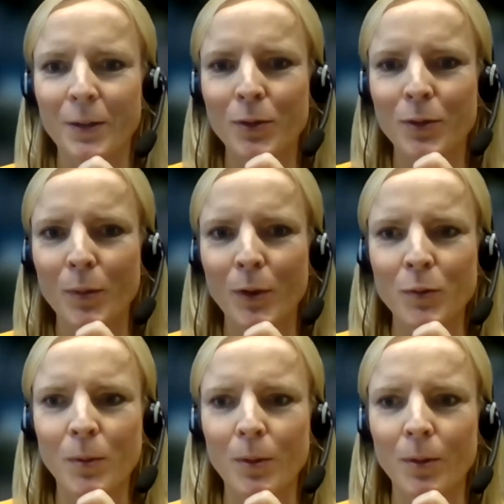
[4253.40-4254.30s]
Thank you so
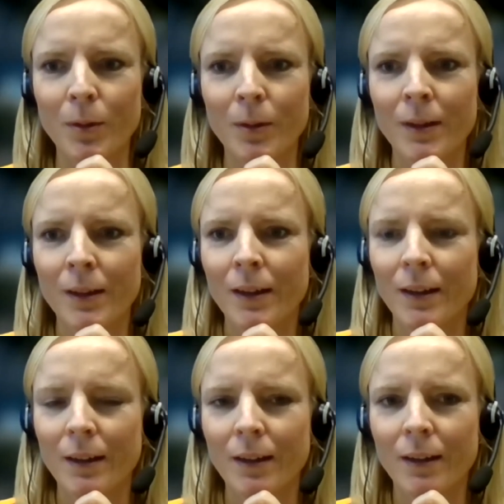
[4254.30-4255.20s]
much, Paul.
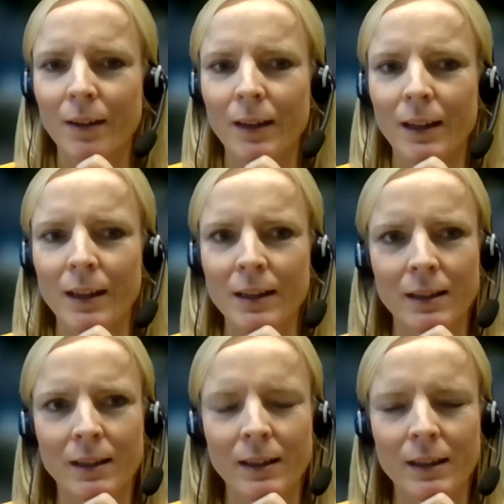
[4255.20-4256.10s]
And
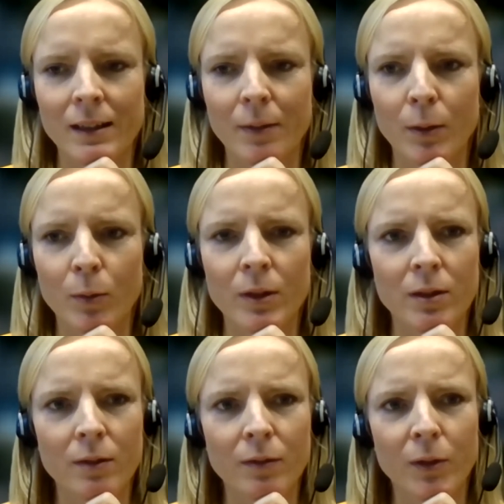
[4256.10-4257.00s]
let's have a
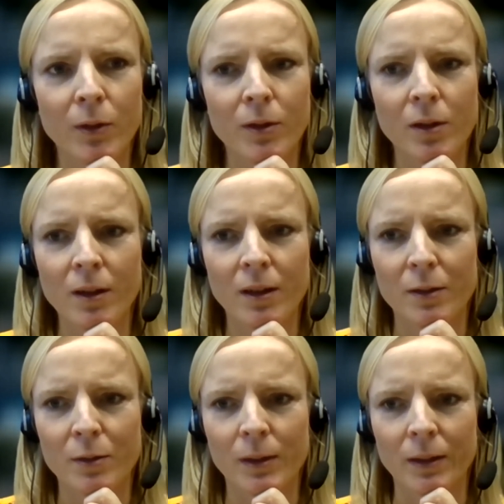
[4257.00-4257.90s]
question for Donna
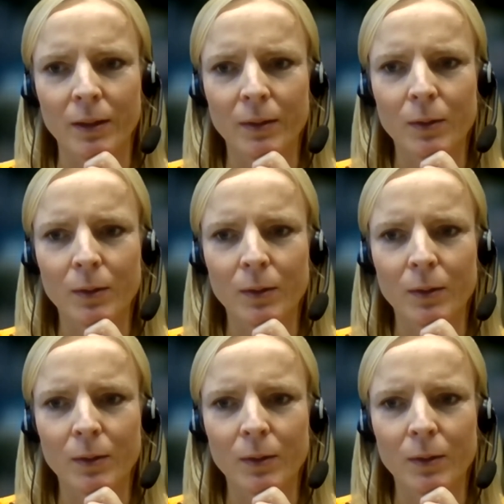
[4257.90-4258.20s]
as well.